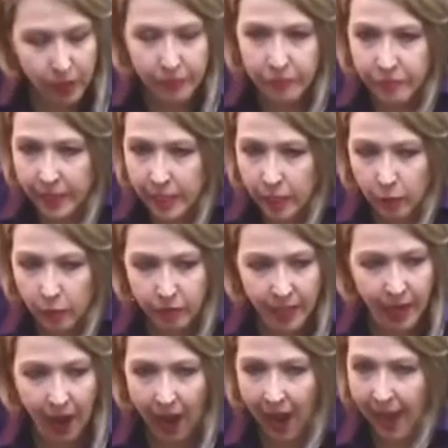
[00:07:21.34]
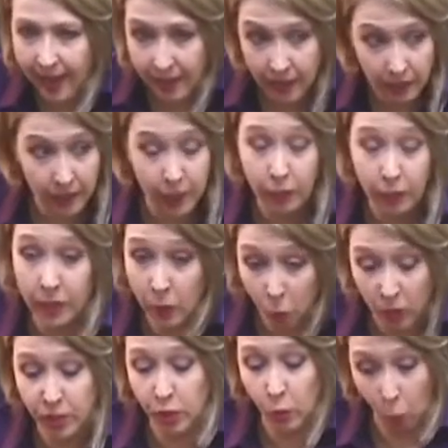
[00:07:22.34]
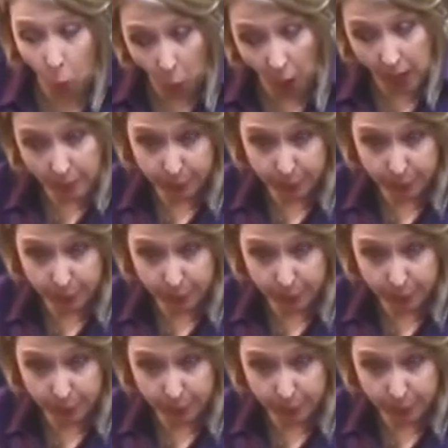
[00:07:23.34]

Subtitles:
have video that I clearly was the one